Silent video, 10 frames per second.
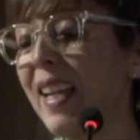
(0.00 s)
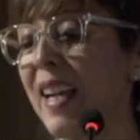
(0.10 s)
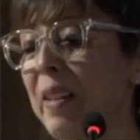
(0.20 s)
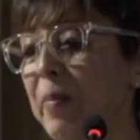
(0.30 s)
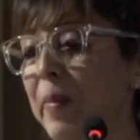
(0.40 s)

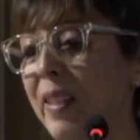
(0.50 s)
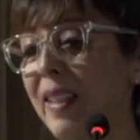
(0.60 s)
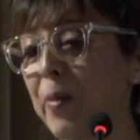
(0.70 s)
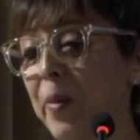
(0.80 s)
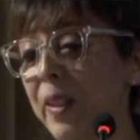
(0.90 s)
Um,
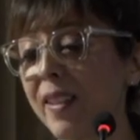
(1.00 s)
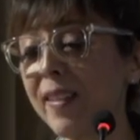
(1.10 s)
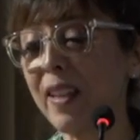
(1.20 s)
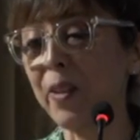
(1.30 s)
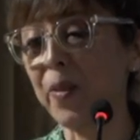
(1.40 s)
the words
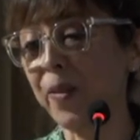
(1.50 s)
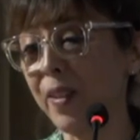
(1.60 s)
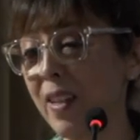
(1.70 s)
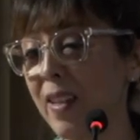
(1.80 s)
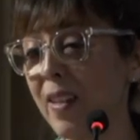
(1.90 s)
that you
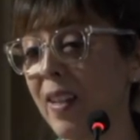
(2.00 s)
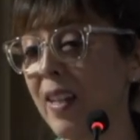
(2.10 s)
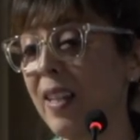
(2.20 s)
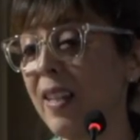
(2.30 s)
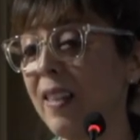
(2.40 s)
see,
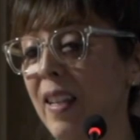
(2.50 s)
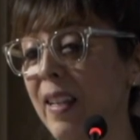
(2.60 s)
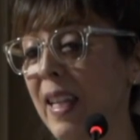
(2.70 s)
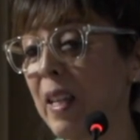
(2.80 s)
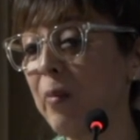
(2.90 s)
they
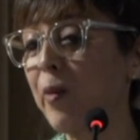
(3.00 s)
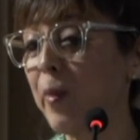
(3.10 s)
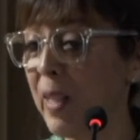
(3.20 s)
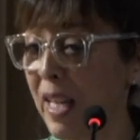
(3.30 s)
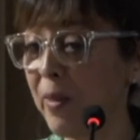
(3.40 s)
came
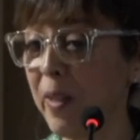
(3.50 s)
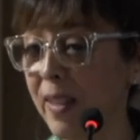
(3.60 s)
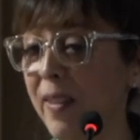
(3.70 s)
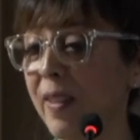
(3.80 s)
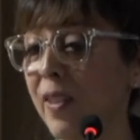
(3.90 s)
from that
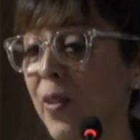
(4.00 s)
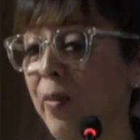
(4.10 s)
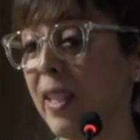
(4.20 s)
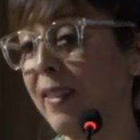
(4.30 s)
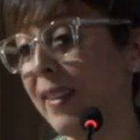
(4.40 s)
research of
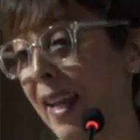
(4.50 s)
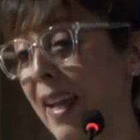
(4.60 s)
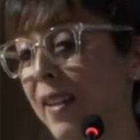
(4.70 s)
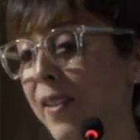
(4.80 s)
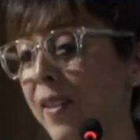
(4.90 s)
the
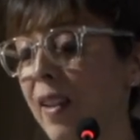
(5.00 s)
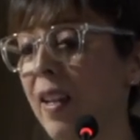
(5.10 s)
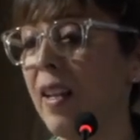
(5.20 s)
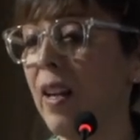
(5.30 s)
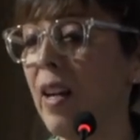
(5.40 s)
tags,
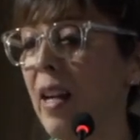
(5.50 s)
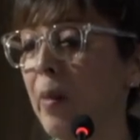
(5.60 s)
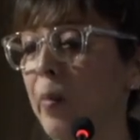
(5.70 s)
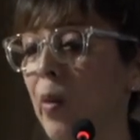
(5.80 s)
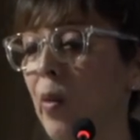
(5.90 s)

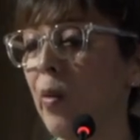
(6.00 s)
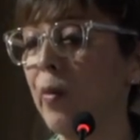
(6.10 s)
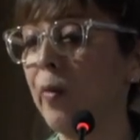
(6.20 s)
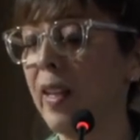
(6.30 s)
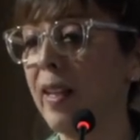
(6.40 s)
um, of
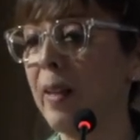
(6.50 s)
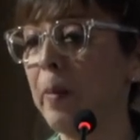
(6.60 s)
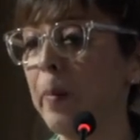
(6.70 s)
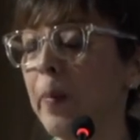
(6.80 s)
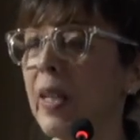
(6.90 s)

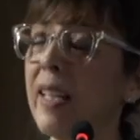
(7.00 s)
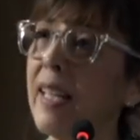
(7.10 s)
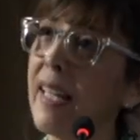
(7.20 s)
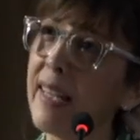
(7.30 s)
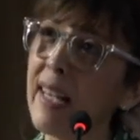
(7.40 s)
the
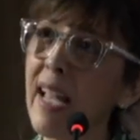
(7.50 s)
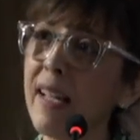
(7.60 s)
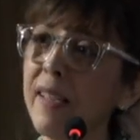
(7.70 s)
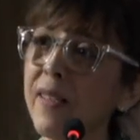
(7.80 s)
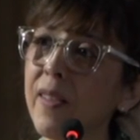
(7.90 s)

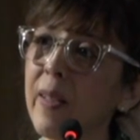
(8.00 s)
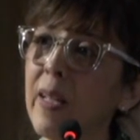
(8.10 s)
headlines,